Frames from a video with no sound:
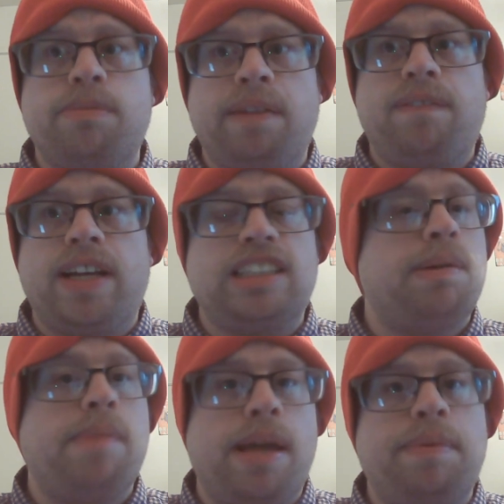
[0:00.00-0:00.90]
be fixed,
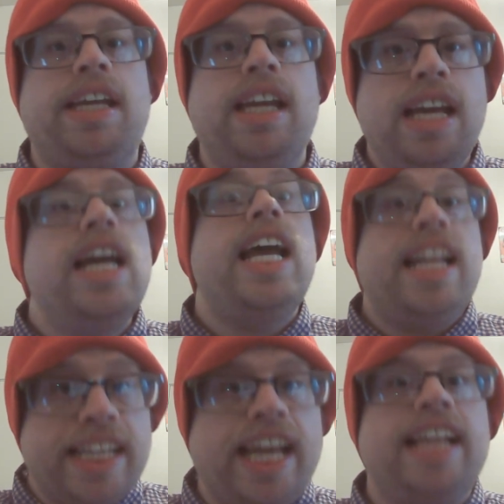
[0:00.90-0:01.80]
but maybe
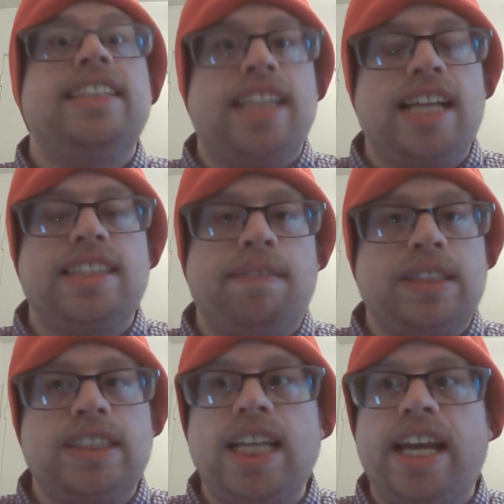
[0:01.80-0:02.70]
indicates, as I've
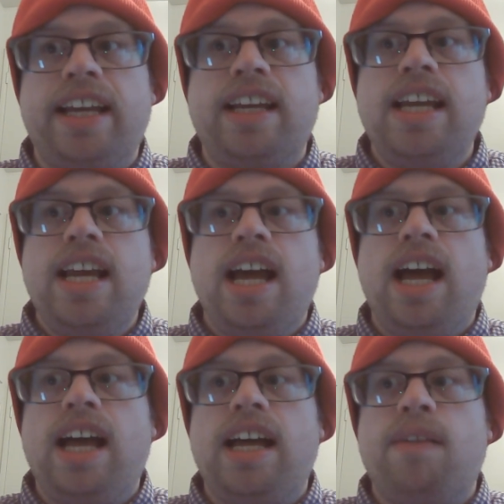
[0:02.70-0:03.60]
been saying,
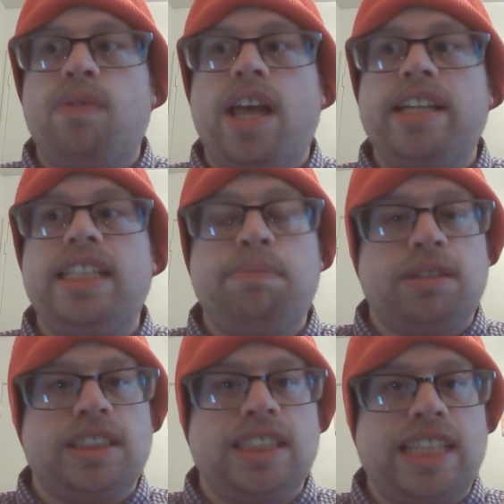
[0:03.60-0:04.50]
a
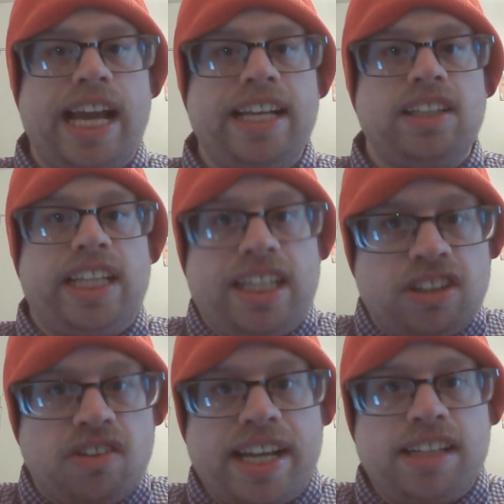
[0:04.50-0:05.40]
deeper societal
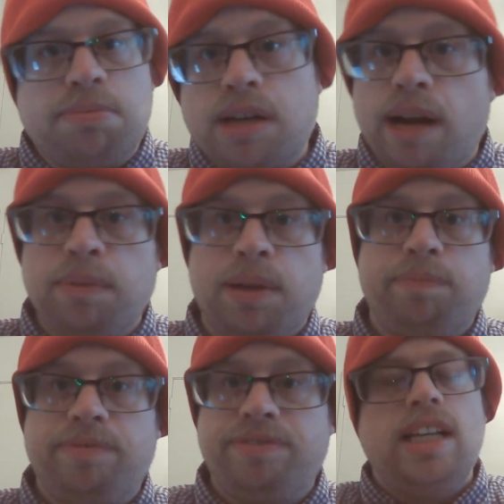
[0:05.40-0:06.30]
ingrained
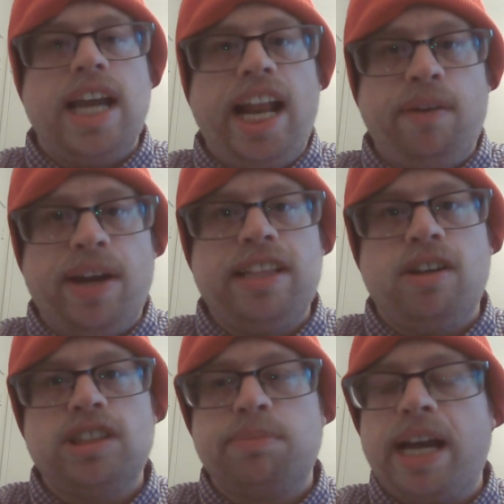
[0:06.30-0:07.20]
problem. Anyway,
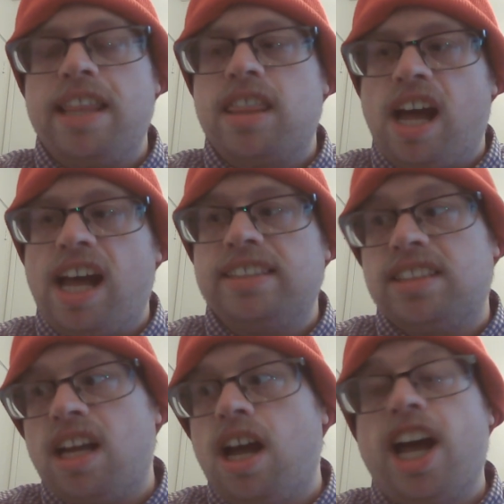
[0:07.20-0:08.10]
those are my
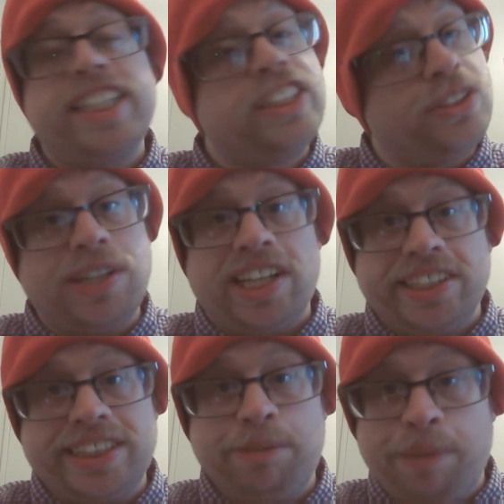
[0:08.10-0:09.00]
thoughts on To
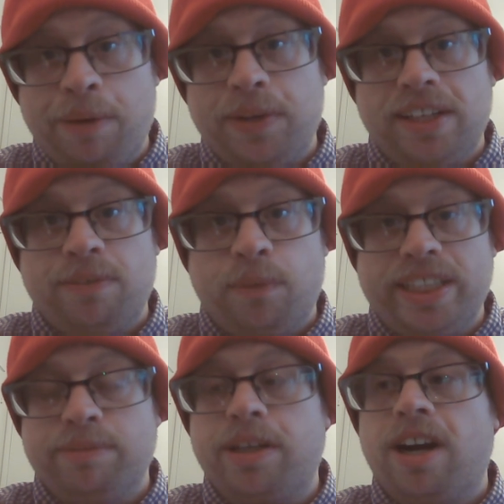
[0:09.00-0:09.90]
Elsie by
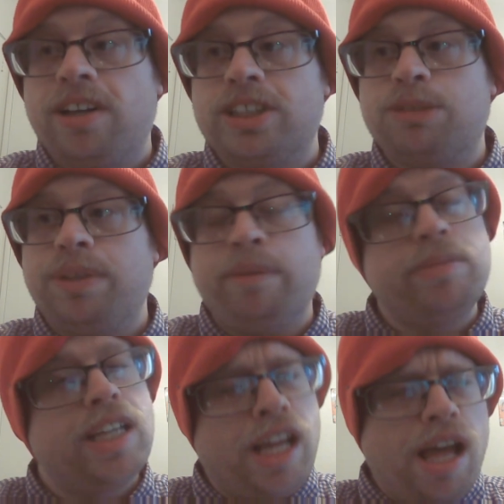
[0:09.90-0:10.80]
William Carlos
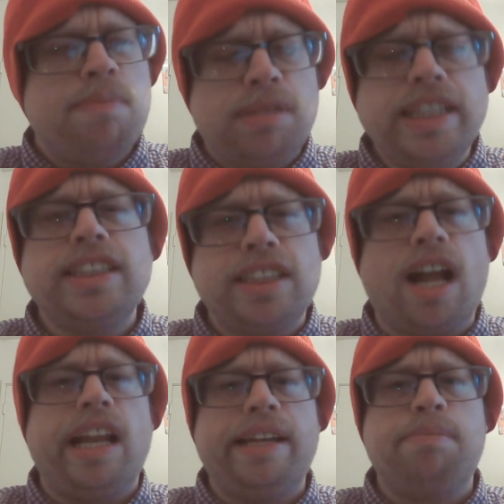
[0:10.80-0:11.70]
Williams. Pretty
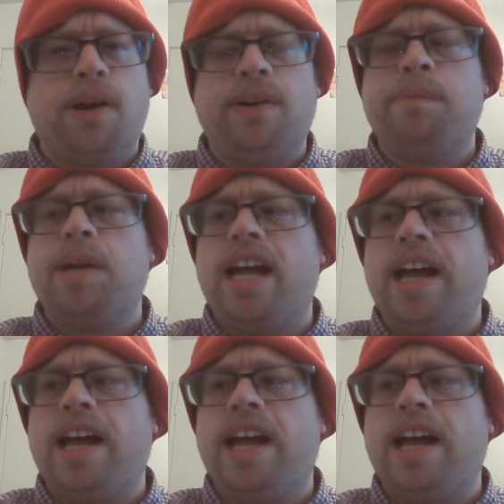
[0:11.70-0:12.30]
solid poem,